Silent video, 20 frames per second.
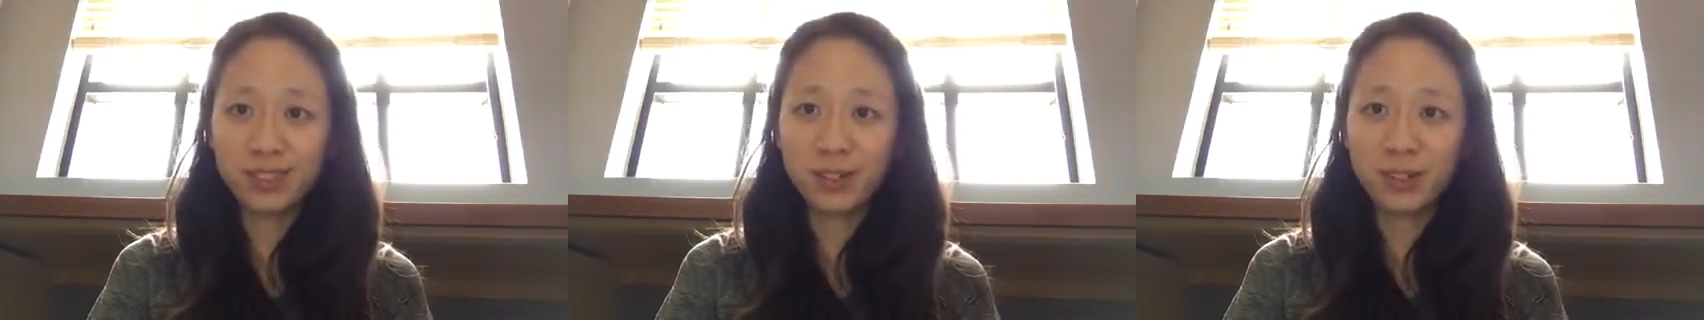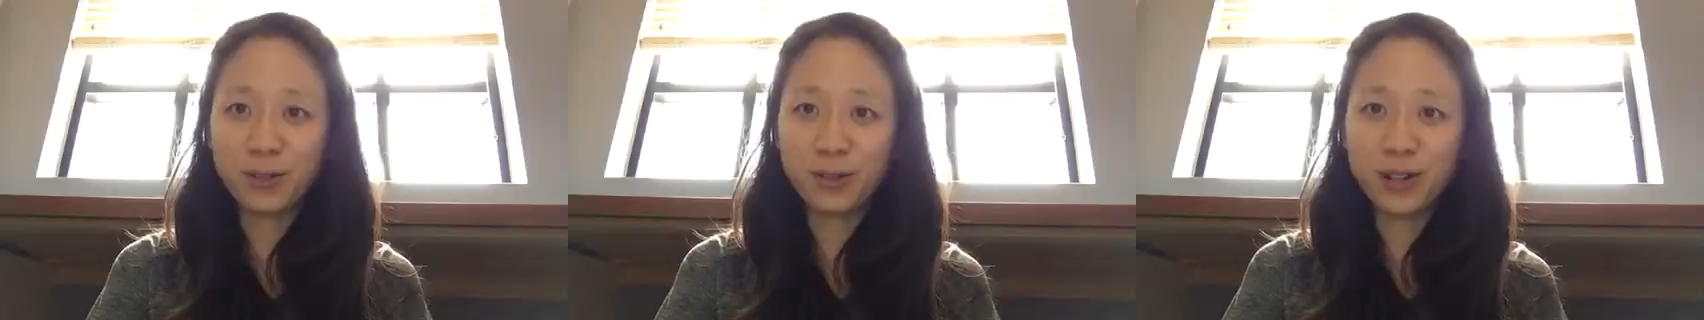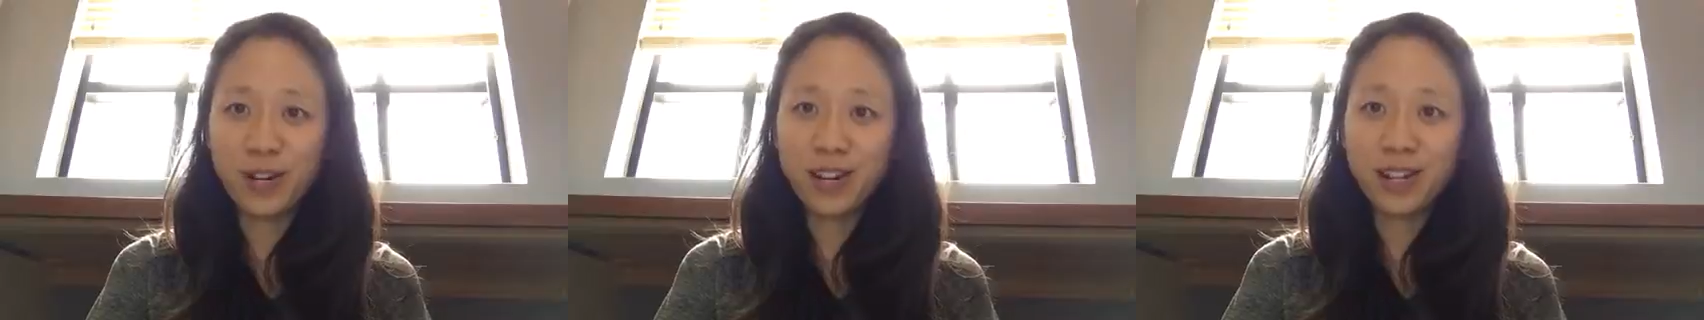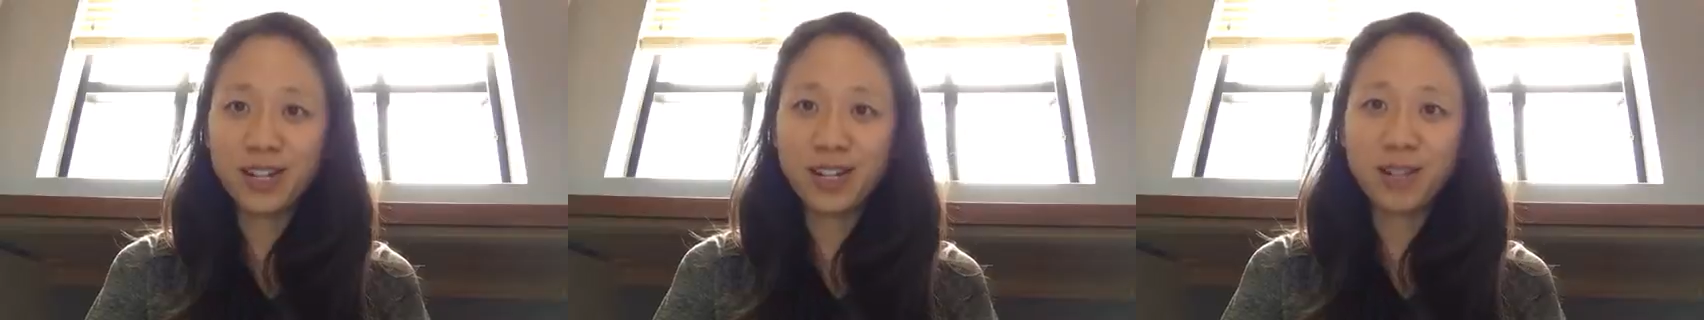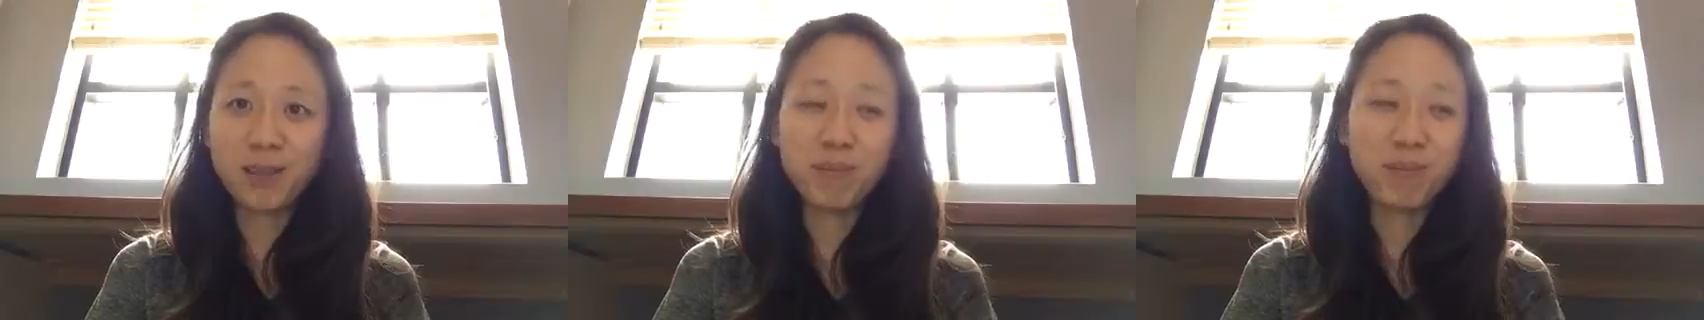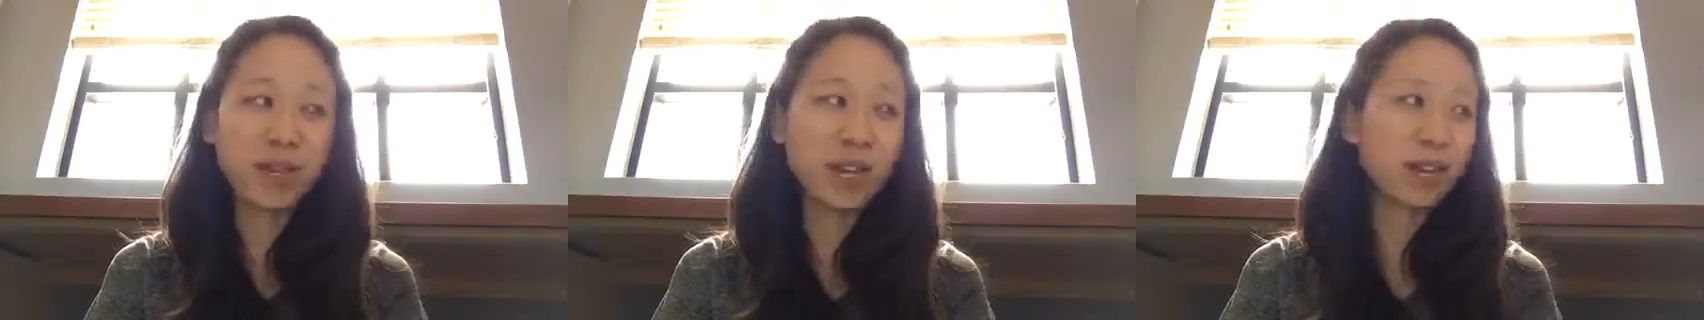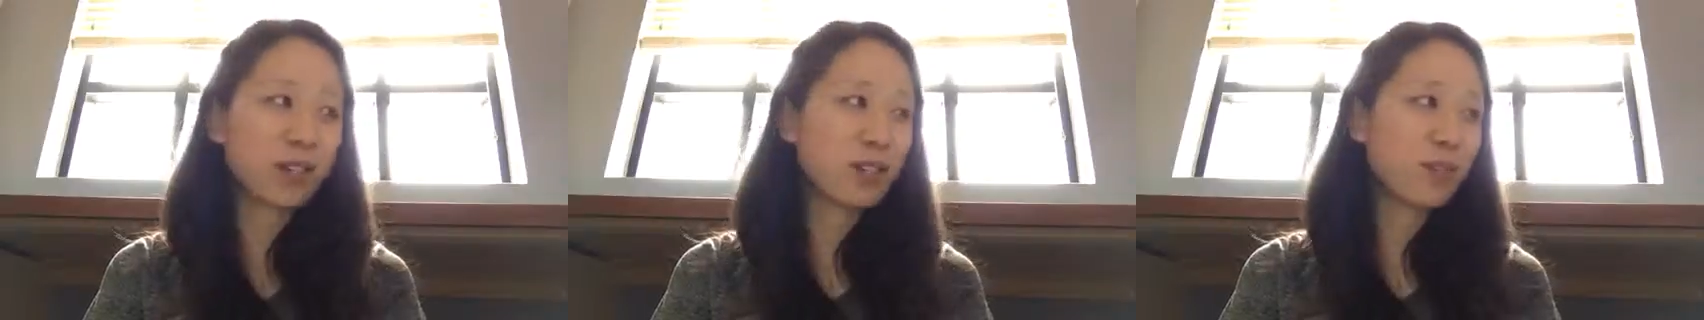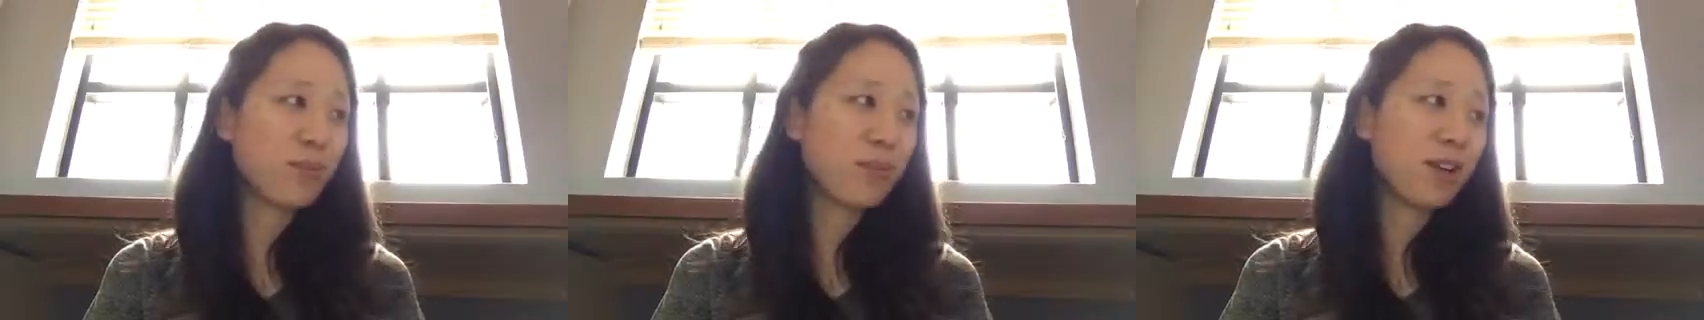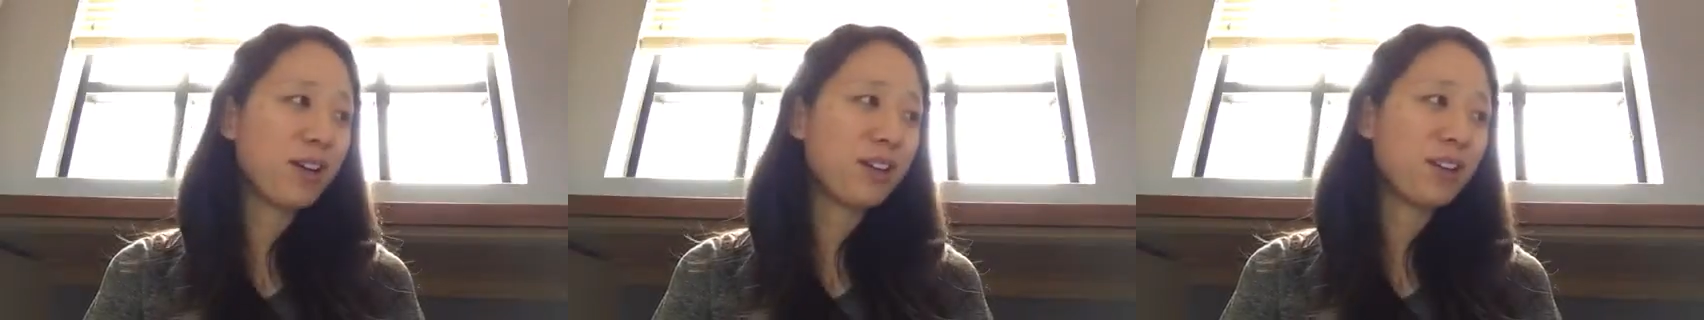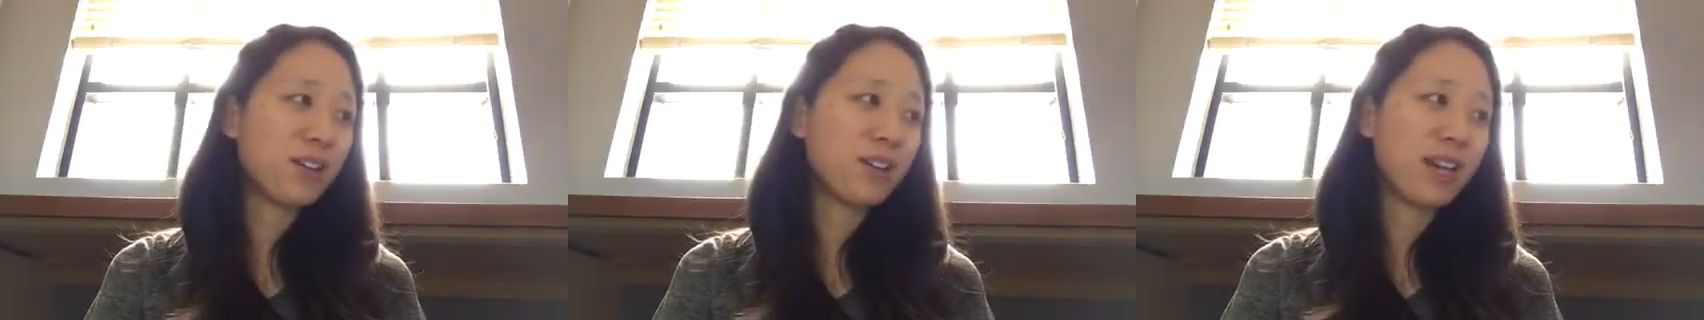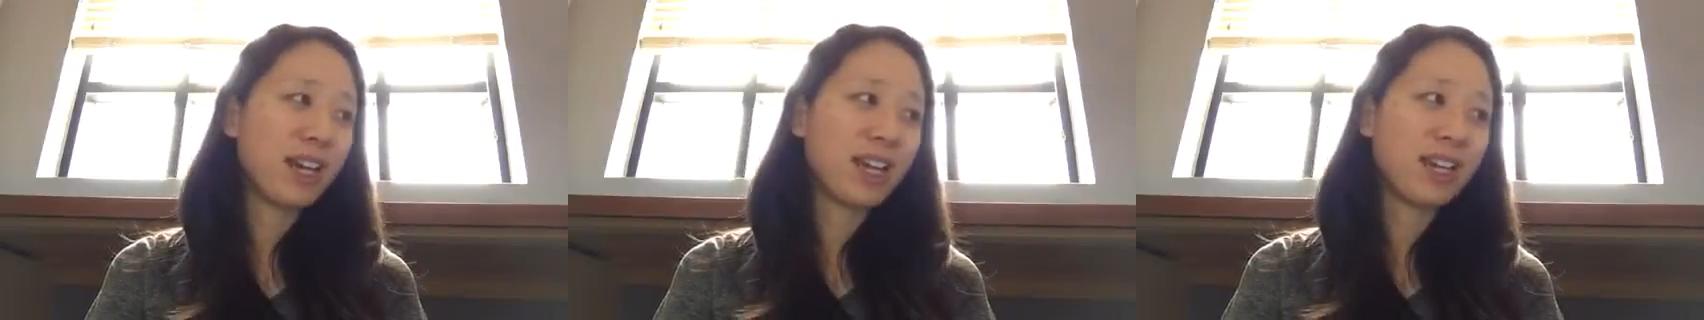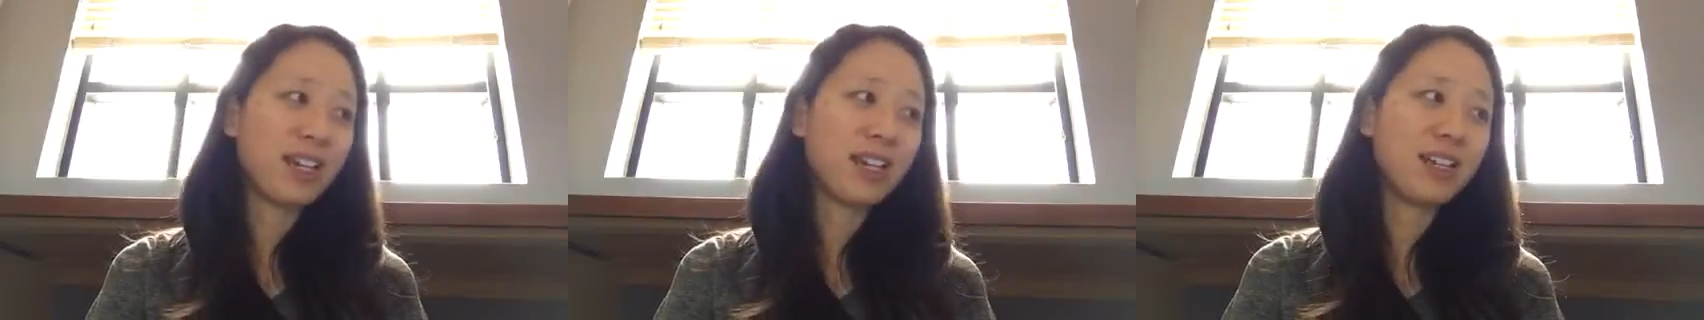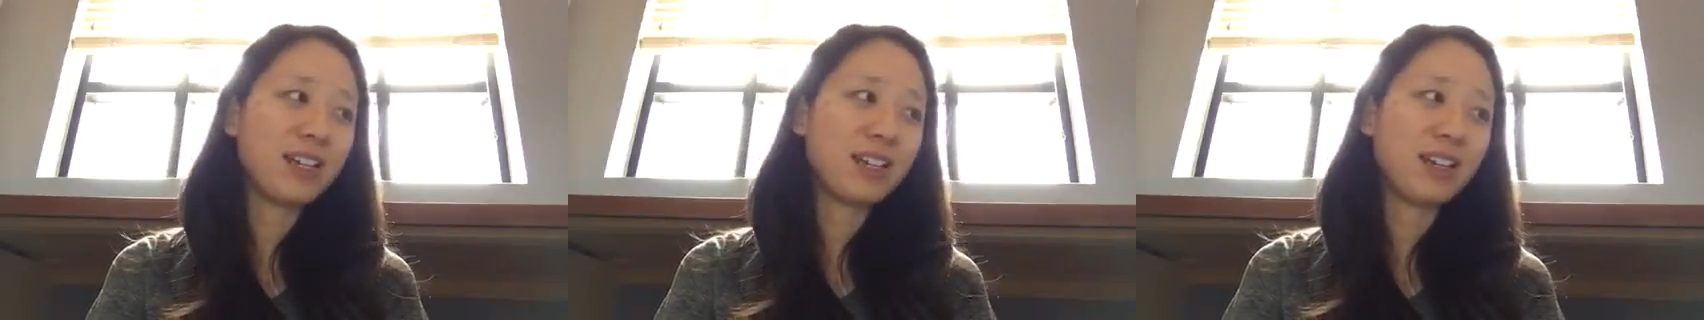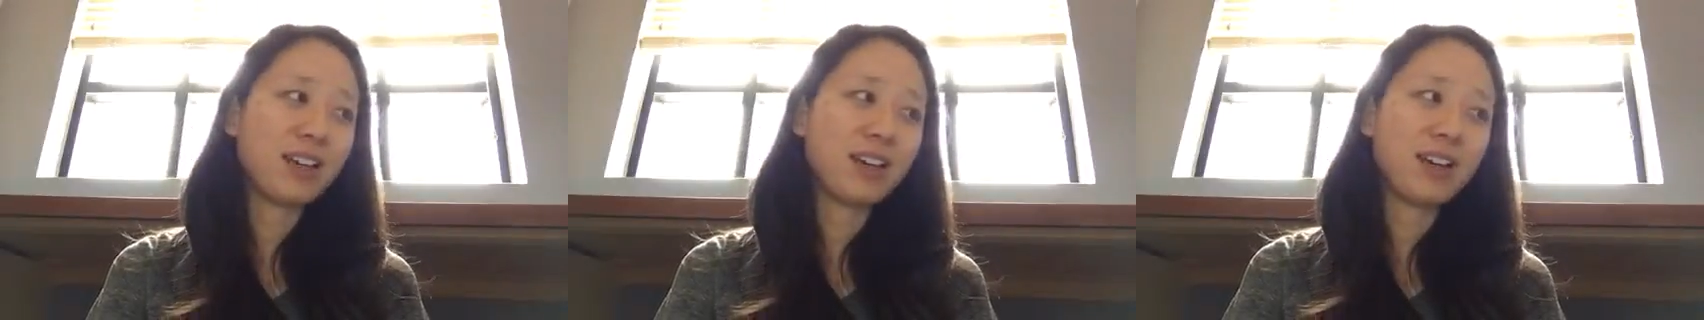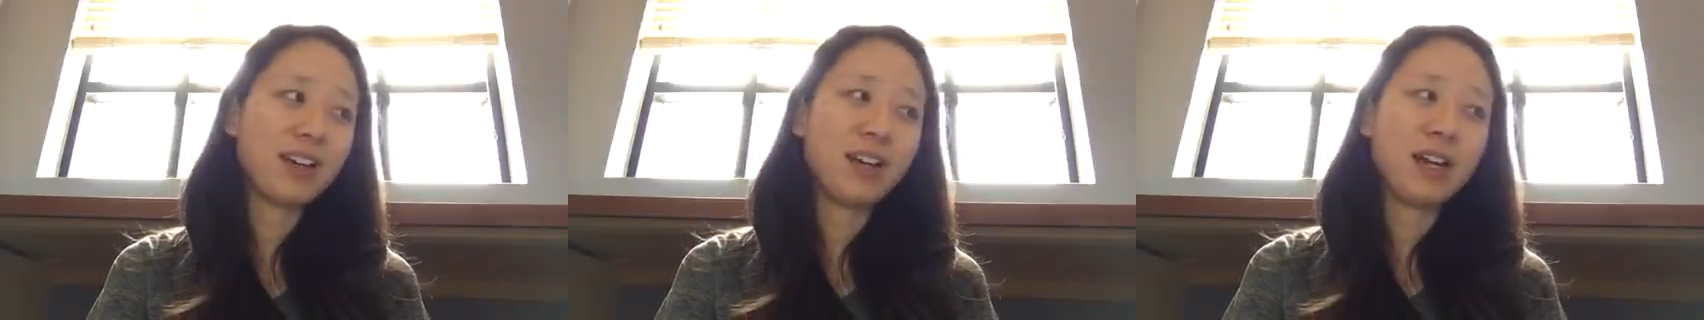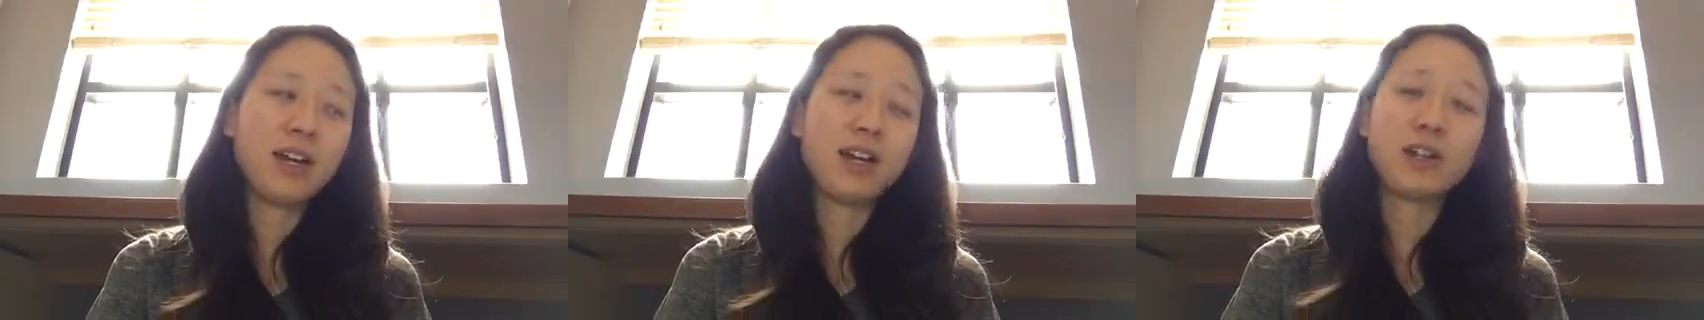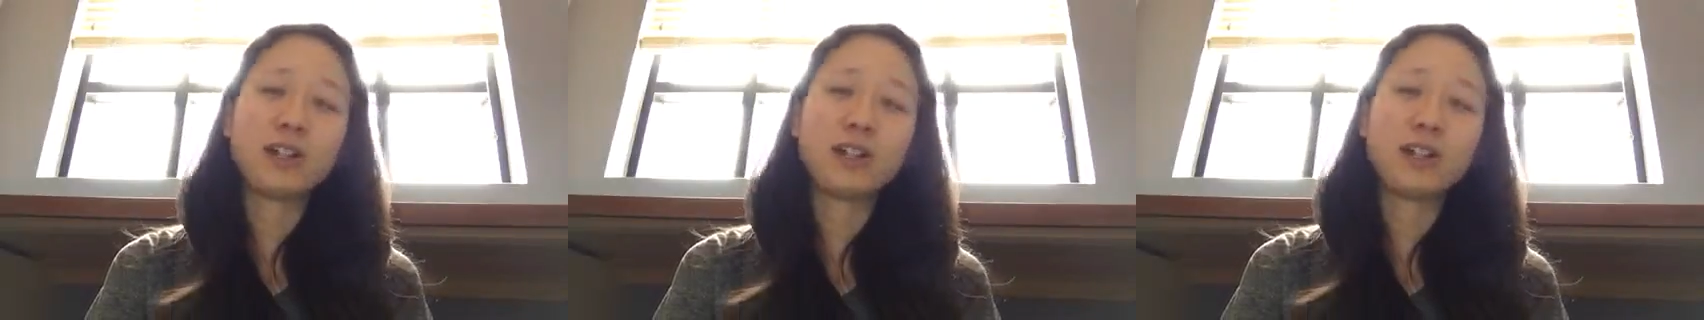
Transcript: All right, come back tomorrow, hanging there.